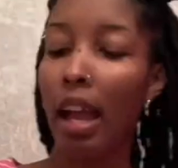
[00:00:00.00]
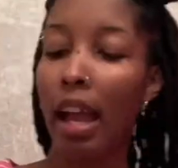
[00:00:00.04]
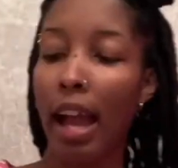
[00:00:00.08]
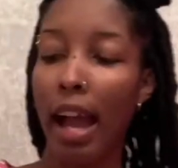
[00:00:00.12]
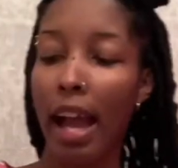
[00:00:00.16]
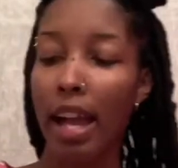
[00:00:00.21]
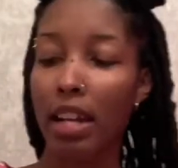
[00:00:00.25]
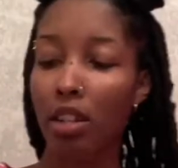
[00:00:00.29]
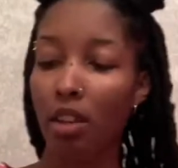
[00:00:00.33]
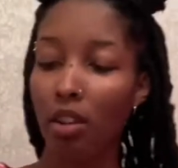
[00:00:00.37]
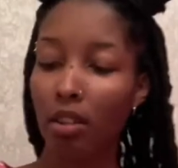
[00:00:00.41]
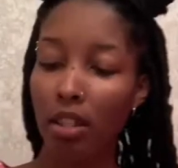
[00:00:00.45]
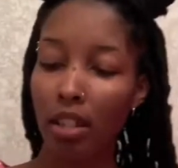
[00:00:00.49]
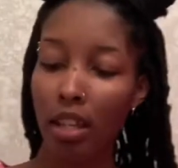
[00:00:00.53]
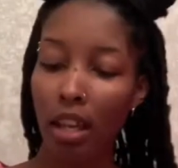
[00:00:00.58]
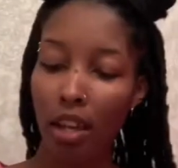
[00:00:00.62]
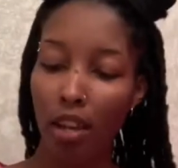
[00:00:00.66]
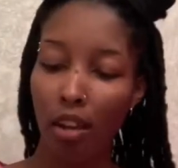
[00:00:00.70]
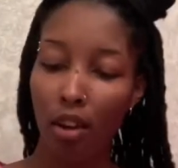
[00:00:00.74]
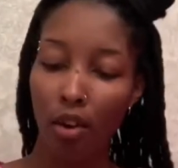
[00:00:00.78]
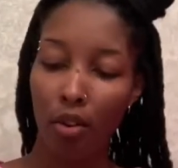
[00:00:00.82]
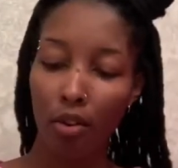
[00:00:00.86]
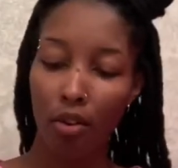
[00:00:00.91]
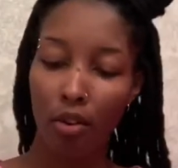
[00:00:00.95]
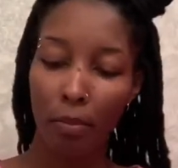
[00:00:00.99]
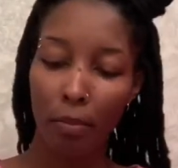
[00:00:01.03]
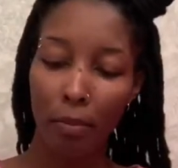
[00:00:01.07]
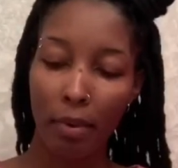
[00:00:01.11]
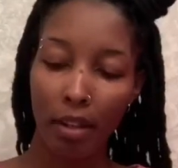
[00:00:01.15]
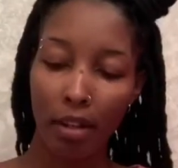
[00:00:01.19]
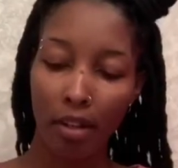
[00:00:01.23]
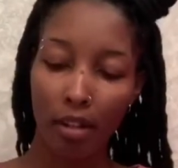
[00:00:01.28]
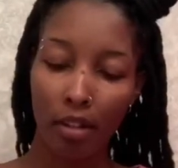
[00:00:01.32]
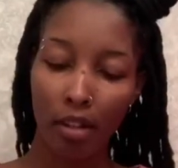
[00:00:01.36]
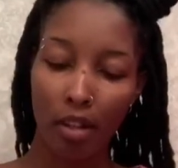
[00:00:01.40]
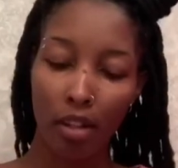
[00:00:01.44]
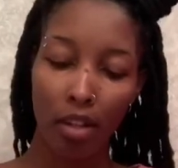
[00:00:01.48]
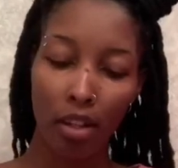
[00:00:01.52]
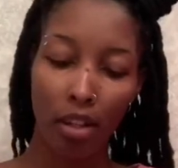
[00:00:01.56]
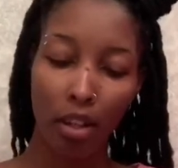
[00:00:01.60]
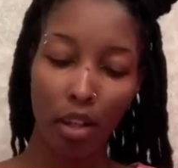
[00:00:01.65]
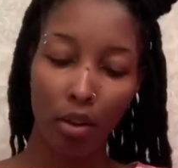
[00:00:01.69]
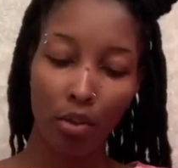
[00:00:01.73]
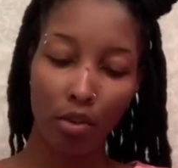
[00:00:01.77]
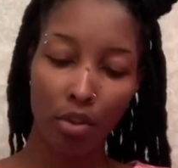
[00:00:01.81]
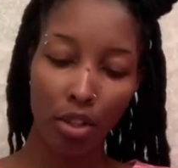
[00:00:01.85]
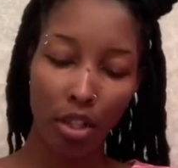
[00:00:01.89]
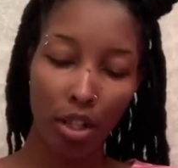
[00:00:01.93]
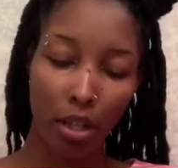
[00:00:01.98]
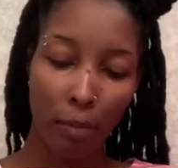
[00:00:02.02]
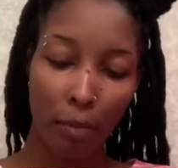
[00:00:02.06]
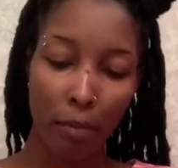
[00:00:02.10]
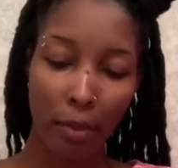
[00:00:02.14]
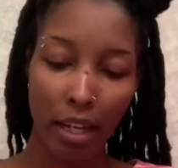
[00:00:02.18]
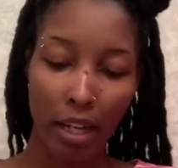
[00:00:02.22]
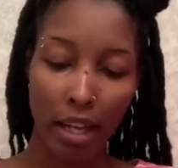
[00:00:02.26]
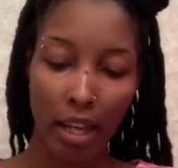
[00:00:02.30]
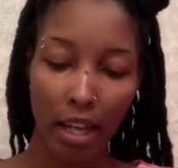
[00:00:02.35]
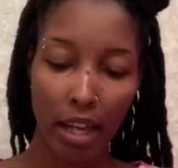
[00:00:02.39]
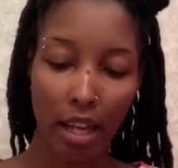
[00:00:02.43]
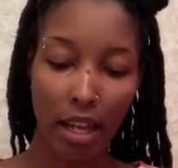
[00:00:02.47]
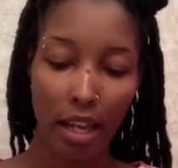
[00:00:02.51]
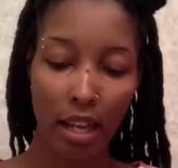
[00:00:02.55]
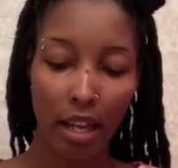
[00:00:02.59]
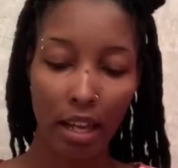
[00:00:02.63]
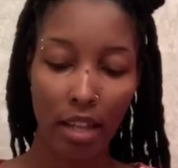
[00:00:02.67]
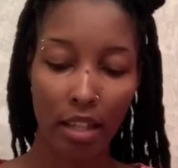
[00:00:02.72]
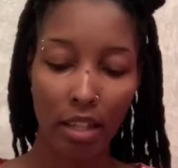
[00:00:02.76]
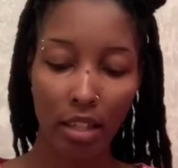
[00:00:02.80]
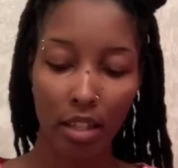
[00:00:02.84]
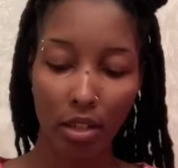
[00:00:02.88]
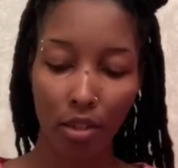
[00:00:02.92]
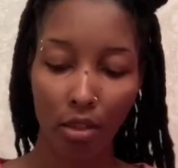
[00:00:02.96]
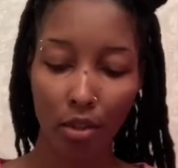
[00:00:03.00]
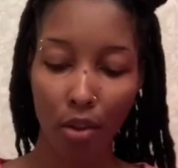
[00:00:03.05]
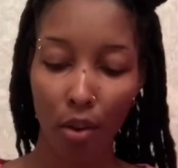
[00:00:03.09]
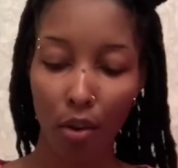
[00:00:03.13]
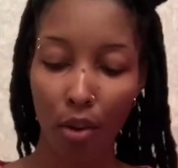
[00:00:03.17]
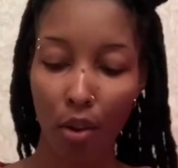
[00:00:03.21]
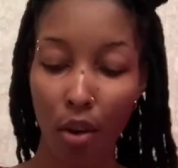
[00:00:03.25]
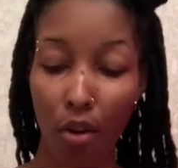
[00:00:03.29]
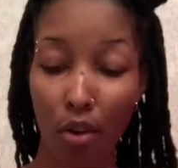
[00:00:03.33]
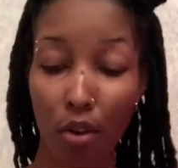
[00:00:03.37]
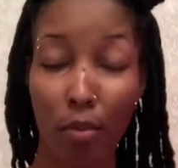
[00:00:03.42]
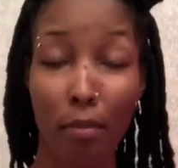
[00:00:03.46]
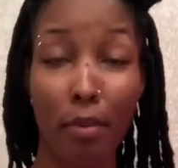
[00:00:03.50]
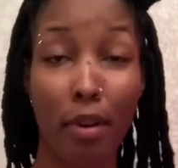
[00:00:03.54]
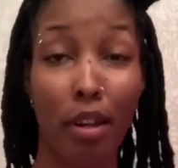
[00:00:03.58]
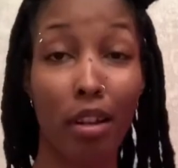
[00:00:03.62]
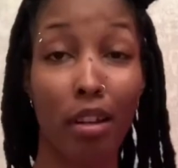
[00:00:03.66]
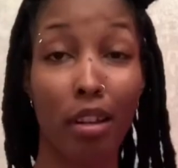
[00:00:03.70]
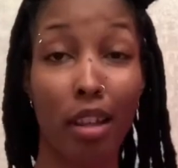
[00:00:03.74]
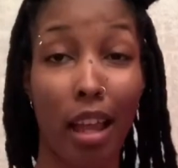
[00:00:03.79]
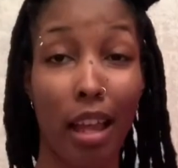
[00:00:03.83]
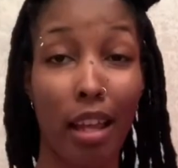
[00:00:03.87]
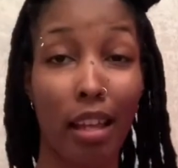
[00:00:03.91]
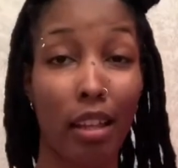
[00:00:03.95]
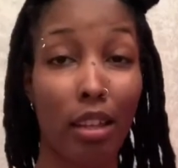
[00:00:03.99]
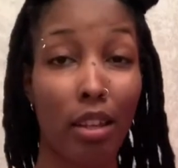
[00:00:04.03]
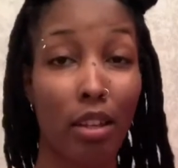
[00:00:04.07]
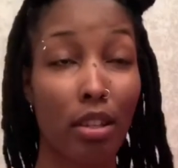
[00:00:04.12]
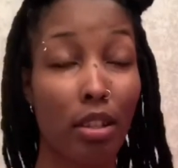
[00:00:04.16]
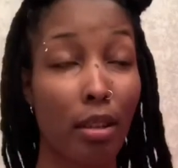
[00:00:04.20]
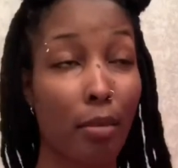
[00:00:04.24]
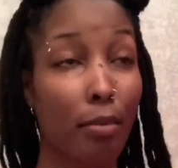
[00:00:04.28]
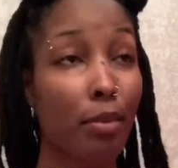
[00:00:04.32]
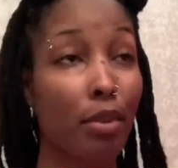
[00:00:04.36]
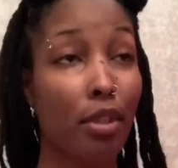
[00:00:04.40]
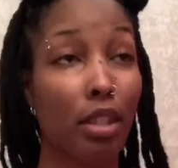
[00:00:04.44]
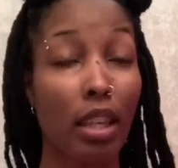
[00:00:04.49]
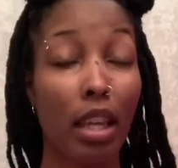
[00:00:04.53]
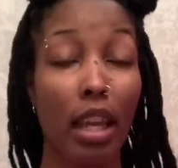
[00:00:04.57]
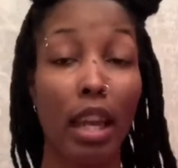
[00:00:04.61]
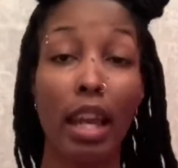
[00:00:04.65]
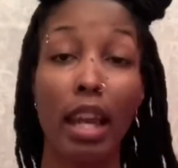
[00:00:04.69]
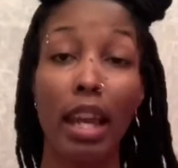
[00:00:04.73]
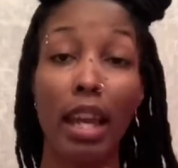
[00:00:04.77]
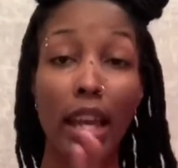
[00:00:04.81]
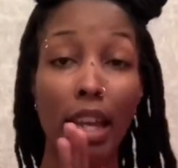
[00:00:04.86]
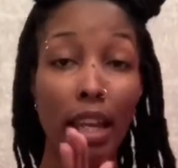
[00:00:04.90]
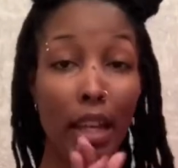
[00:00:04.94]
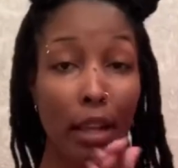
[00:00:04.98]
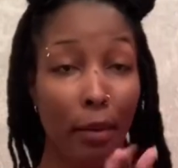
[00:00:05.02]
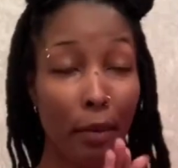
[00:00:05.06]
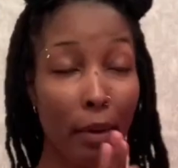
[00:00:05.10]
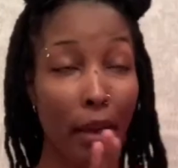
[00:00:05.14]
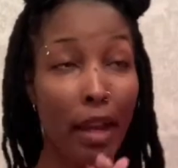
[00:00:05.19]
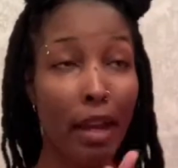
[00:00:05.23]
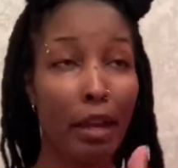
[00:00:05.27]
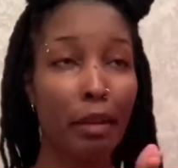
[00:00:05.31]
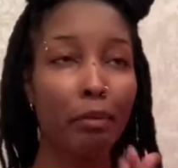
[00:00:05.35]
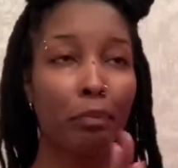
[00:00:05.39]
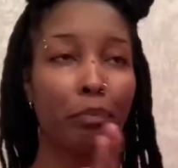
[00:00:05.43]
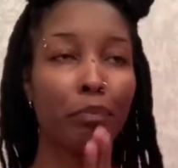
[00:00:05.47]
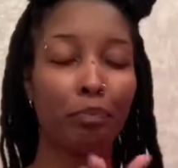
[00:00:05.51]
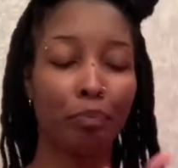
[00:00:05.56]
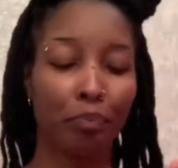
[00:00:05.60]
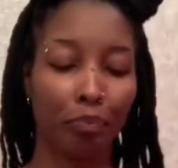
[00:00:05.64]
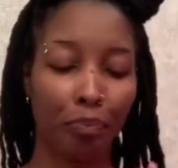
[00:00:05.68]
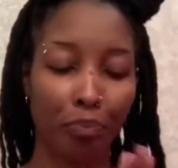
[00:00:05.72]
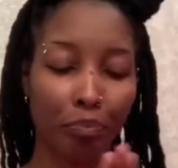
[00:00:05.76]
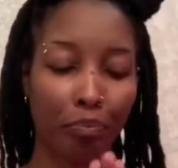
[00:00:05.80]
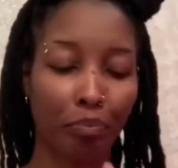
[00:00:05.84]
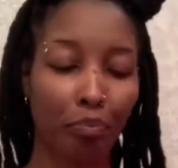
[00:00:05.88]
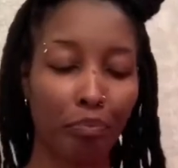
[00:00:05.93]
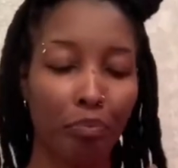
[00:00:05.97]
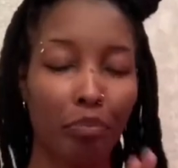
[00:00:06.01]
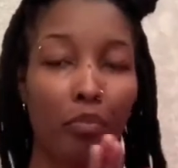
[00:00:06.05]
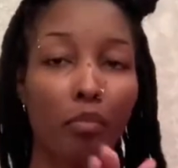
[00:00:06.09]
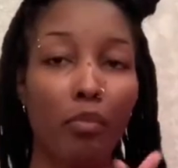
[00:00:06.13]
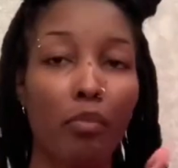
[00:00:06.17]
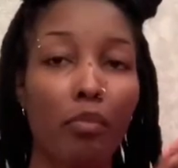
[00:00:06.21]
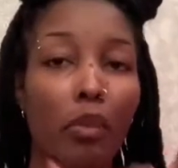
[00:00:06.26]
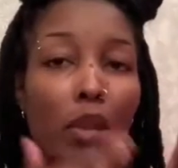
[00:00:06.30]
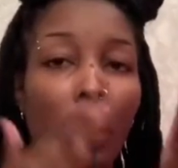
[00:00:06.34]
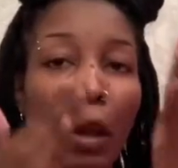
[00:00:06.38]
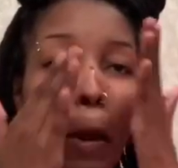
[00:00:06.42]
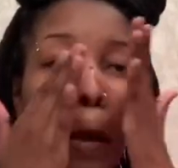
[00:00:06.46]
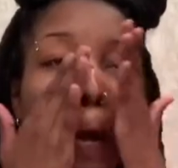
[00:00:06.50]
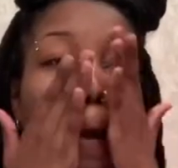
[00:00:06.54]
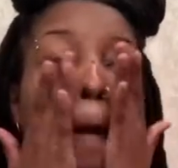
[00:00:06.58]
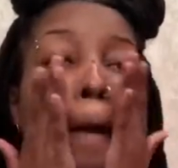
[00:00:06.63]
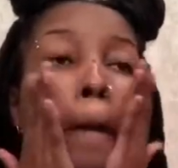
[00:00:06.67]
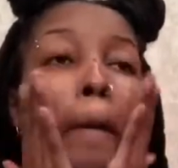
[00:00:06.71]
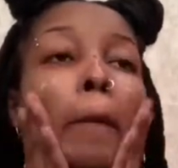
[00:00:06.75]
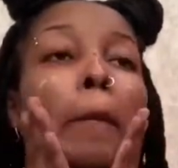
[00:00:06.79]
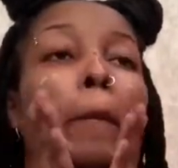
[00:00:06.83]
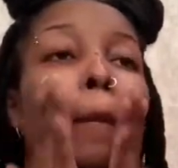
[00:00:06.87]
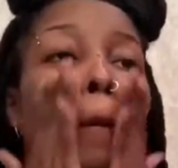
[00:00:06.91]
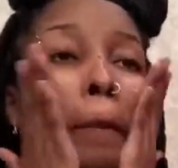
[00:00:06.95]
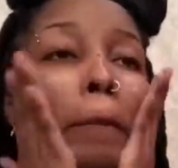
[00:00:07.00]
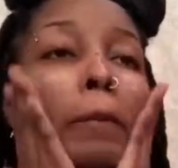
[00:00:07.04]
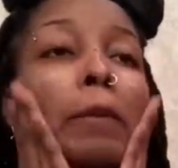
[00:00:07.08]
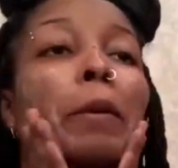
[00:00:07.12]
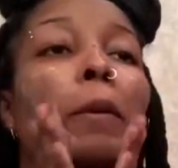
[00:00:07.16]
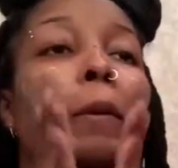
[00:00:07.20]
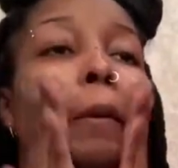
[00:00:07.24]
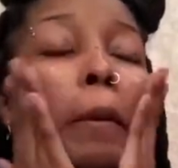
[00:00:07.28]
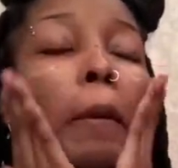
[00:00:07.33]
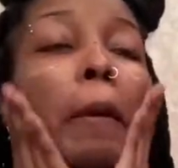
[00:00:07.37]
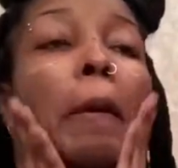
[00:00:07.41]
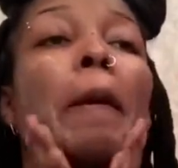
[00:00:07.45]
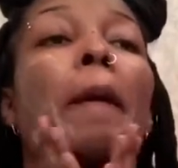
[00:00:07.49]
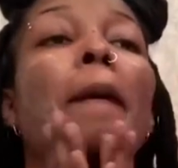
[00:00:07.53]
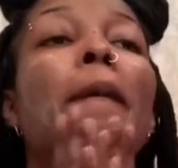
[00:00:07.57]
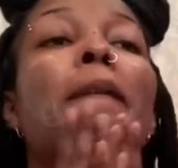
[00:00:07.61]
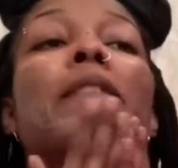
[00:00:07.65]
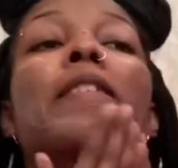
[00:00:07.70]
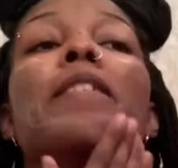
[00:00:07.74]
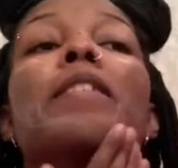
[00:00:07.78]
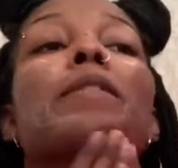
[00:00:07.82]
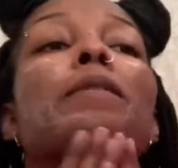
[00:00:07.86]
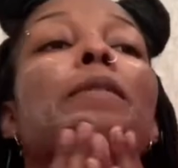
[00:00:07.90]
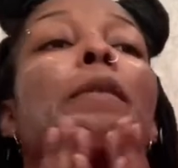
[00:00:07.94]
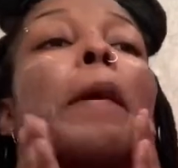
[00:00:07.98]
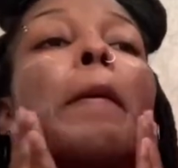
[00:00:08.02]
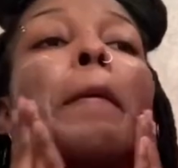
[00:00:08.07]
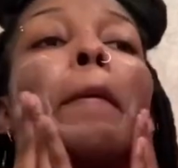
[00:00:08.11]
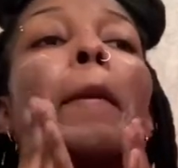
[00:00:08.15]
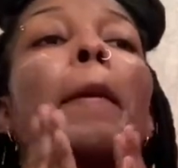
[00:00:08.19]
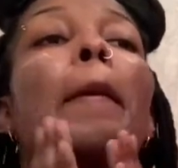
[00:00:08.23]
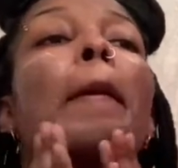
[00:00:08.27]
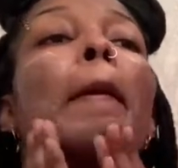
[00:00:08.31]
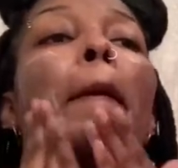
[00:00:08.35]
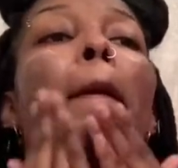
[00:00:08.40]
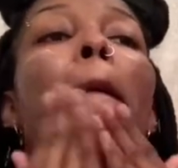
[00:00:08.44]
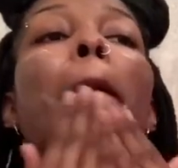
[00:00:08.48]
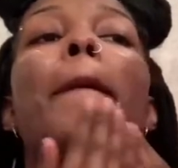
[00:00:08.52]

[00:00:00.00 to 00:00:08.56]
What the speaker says: I chose to get cocoa butter lotion because, you know, cocoa butter like clears up your skin anyway. So I'm just gonna go ahead and just rub it in.